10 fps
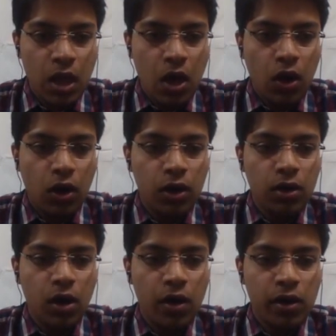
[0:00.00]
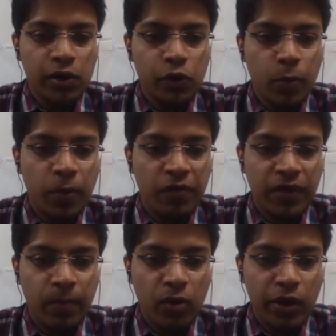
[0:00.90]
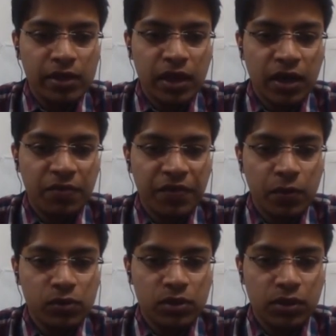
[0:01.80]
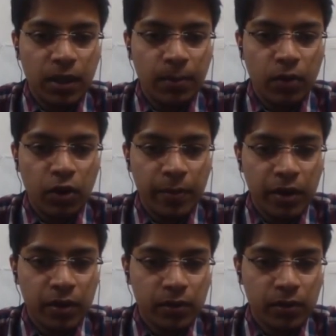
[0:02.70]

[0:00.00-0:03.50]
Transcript: All or a group of employees are refused employment.